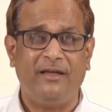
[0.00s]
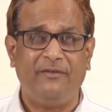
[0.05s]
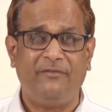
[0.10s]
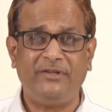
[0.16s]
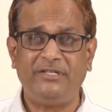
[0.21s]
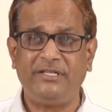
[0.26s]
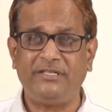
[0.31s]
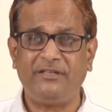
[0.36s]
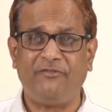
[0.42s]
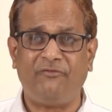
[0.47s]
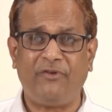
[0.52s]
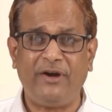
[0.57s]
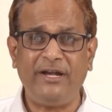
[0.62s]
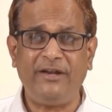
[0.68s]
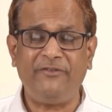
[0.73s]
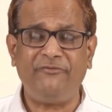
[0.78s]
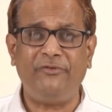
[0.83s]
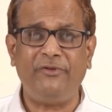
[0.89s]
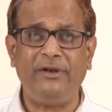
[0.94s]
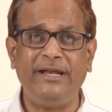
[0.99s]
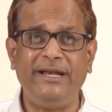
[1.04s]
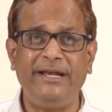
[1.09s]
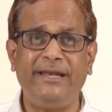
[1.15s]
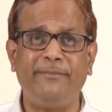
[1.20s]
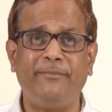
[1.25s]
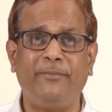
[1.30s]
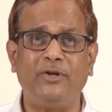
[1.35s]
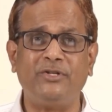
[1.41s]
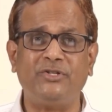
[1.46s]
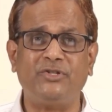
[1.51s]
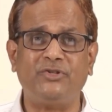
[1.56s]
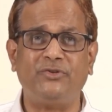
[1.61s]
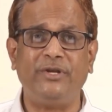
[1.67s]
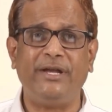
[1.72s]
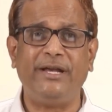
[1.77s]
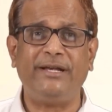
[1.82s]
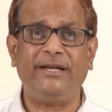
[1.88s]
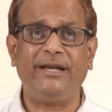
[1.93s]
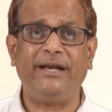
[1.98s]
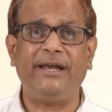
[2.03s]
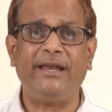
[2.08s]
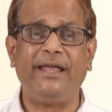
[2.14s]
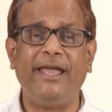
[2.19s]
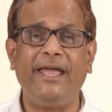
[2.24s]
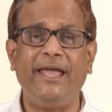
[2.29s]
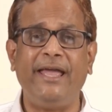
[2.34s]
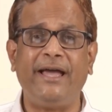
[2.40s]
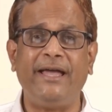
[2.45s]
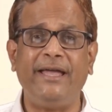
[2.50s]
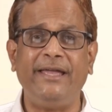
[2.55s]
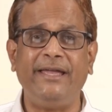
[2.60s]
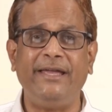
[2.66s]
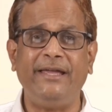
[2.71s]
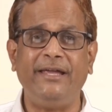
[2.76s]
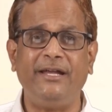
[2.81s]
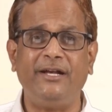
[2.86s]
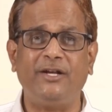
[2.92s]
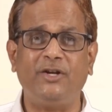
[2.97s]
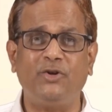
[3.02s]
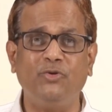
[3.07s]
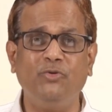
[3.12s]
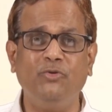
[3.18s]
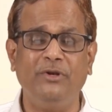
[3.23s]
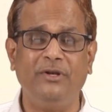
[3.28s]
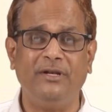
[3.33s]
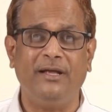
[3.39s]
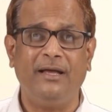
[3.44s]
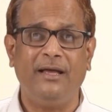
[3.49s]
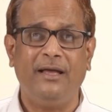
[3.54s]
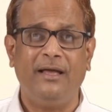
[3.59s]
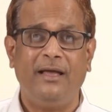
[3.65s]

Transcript: which is a wonderfully demonstrated AI tool,